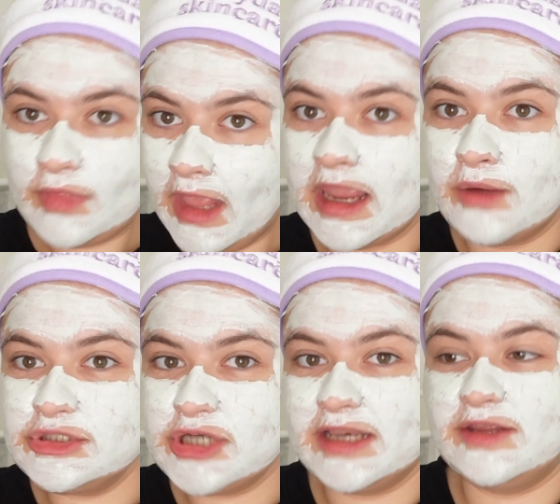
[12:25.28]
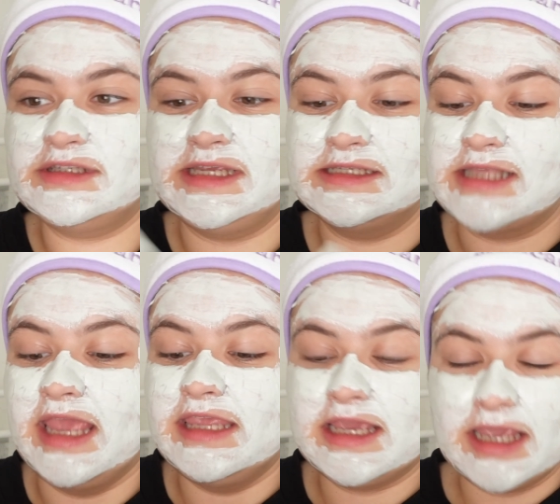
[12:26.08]
I always try and use these.
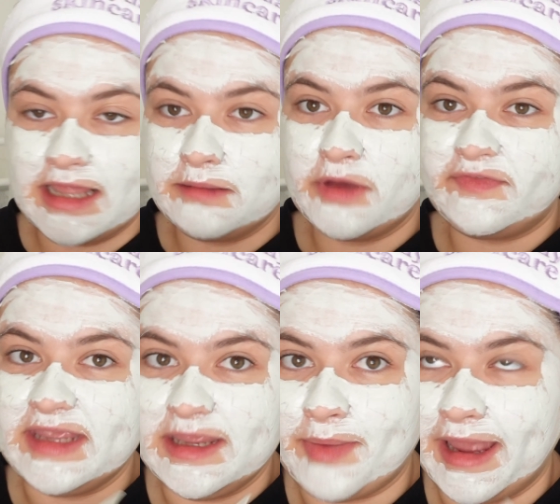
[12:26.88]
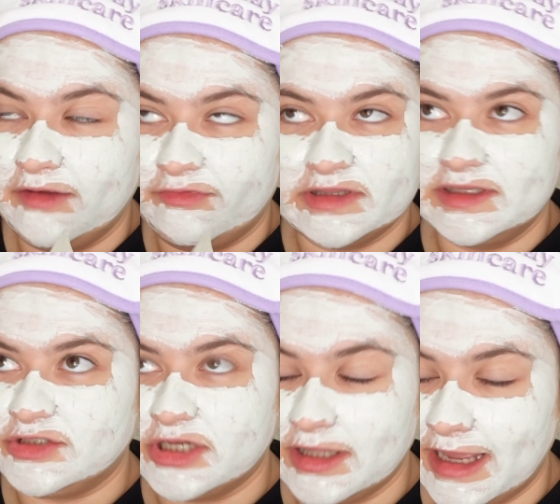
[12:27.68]
You can get them off eBay for
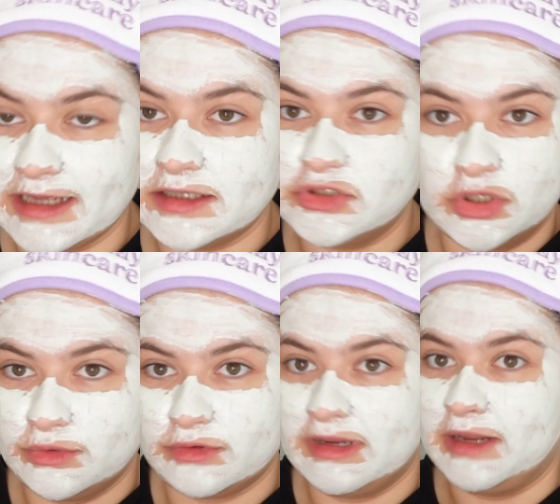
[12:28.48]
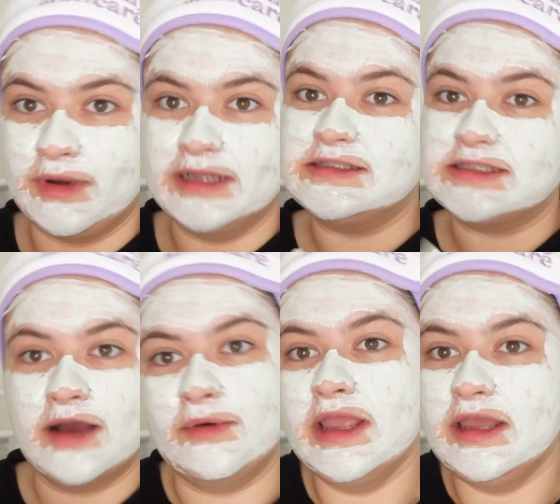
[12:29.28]
literally like two, three quid.
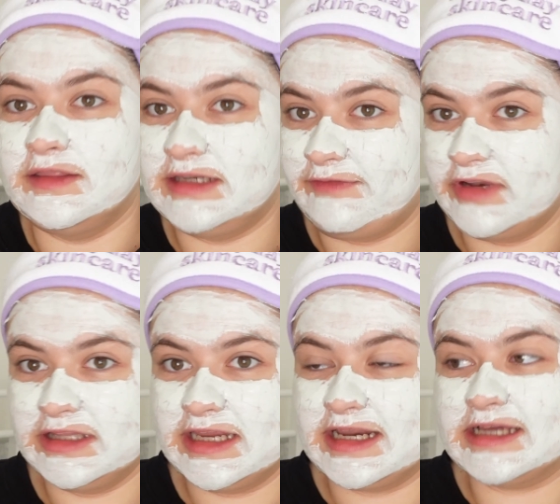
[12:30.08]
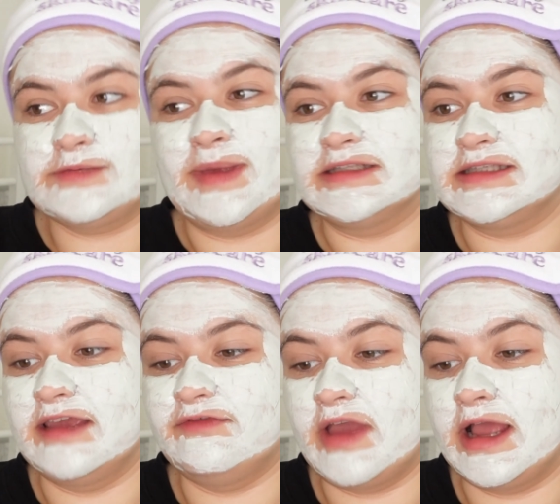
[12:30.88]
So they're definitely
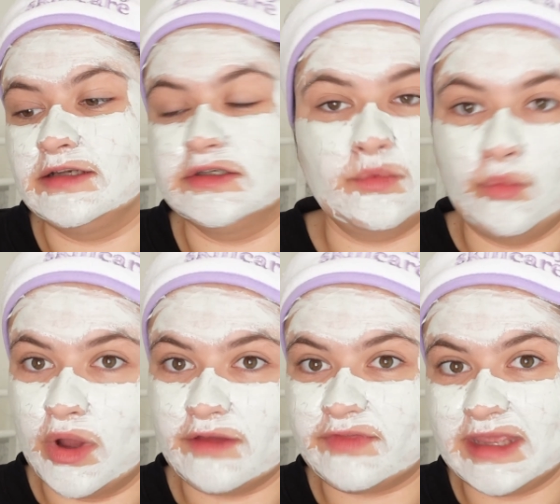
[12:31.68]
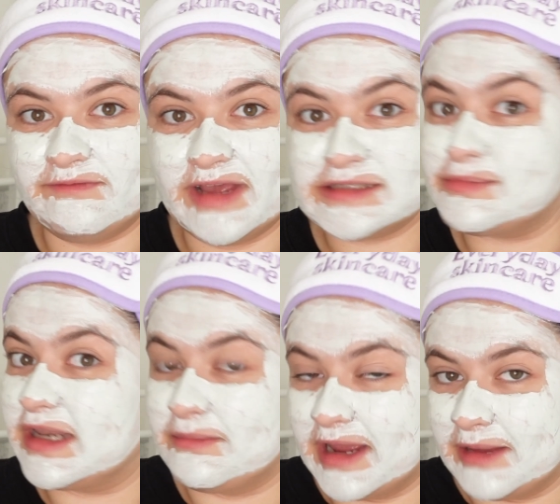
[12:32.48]
inexpensive and worth the
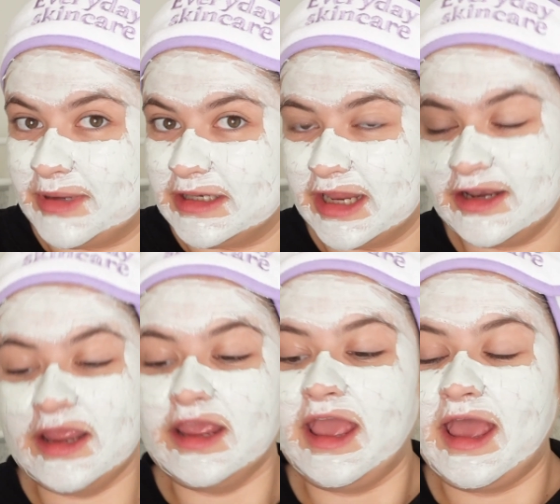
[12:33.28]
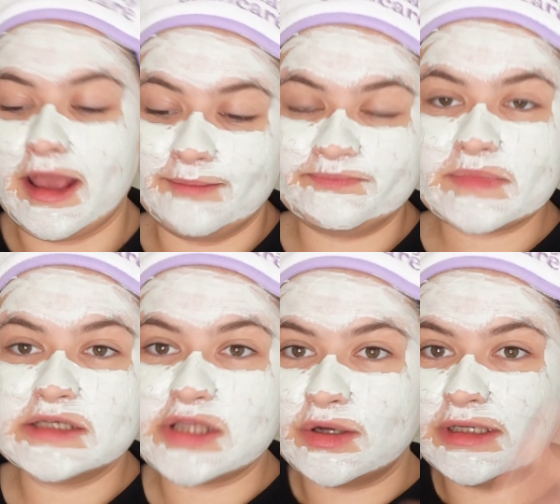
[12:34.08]
investment in my opinion. Um,
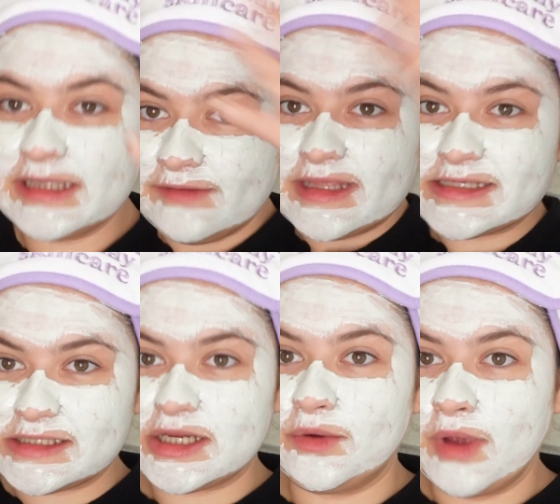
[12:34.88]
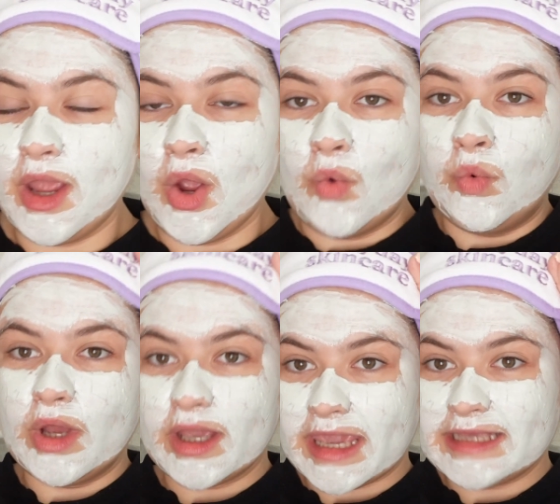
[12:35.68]
so I'm going to leave this to
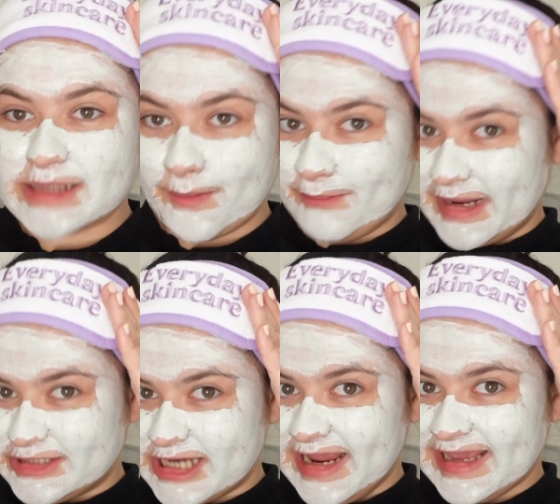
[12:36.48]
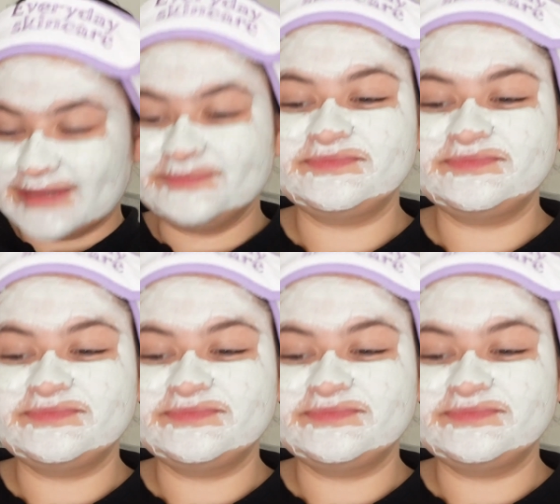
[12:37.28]
work its magic